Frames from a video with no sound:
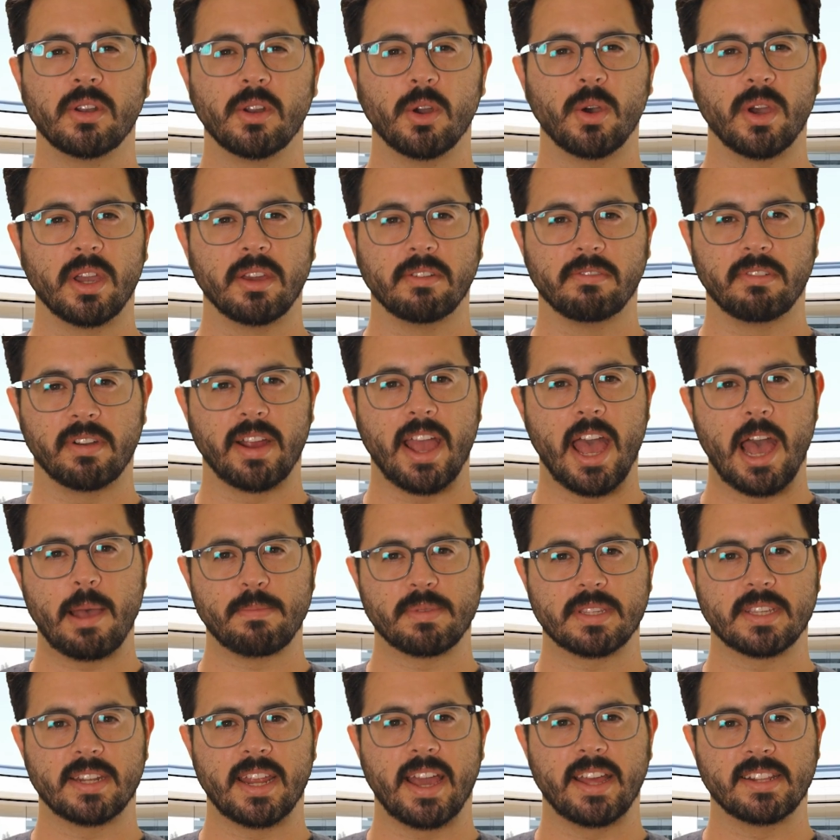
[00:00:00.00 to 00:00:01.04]
annoying for
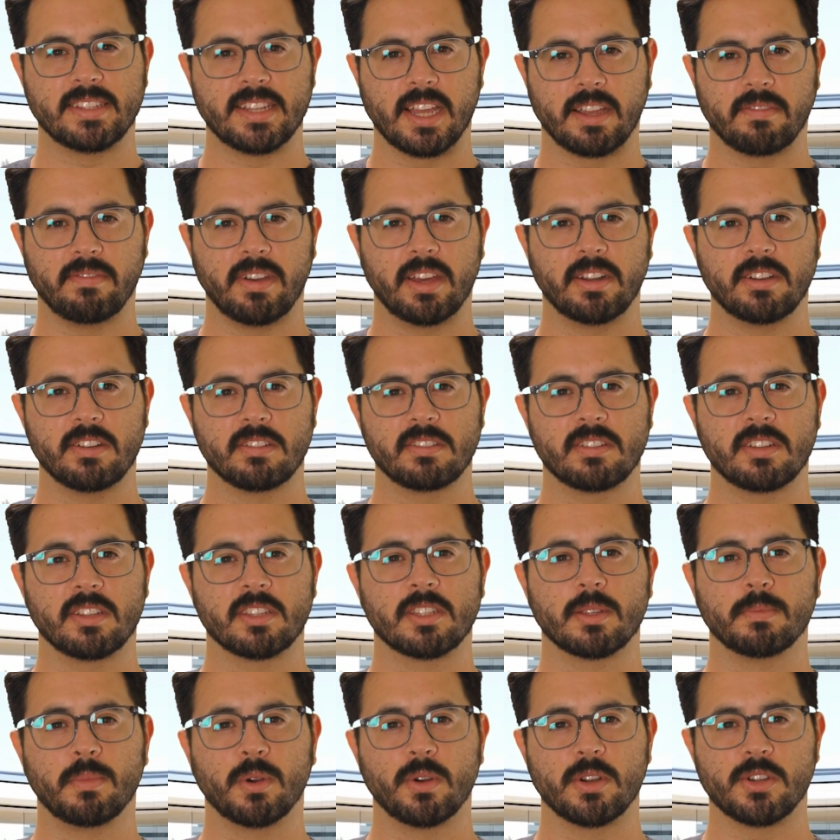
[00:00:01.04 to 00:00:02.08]
apps and ad tech vendors to
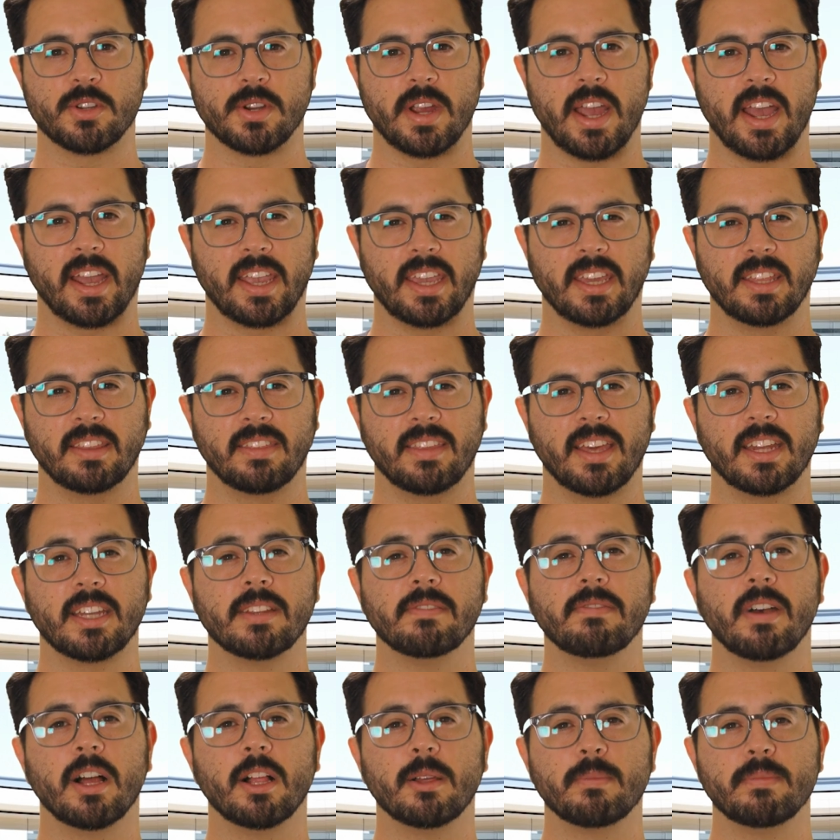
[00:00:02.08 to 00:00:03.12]
support tracking that
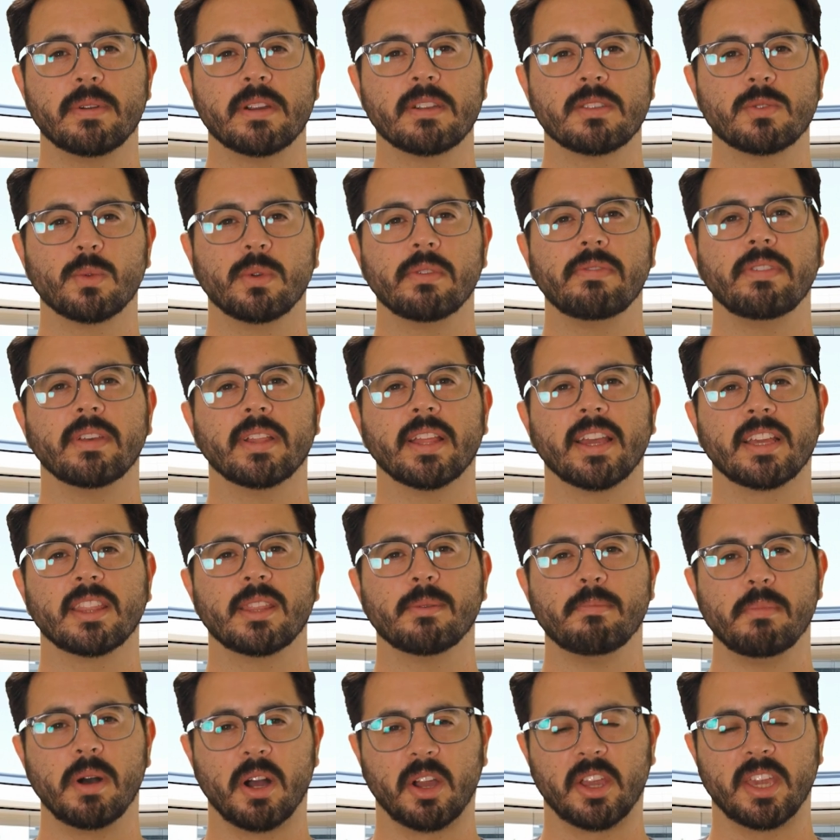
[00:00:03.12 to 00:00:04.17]
developers will feel like
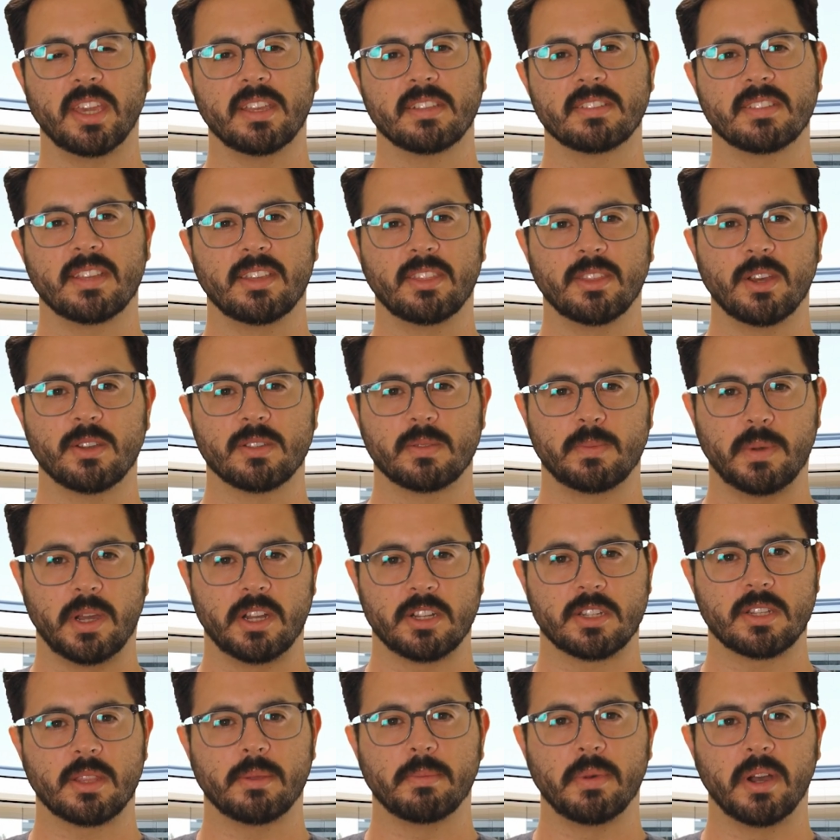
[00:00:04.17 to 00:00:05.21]
the monkeys in those
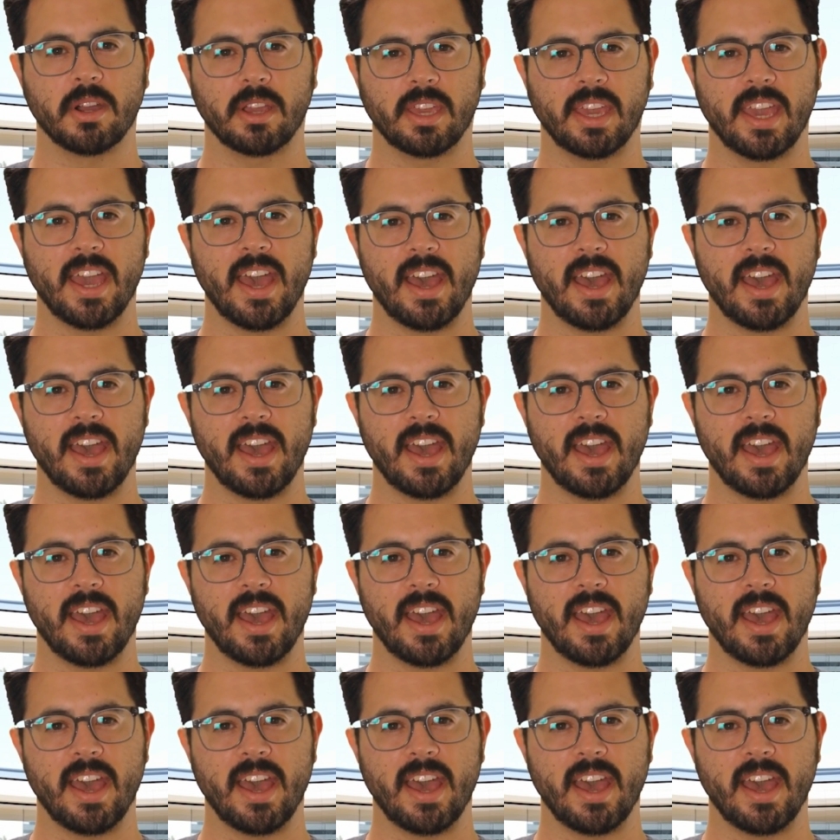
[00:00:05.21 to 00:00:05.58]
Punch the Monkey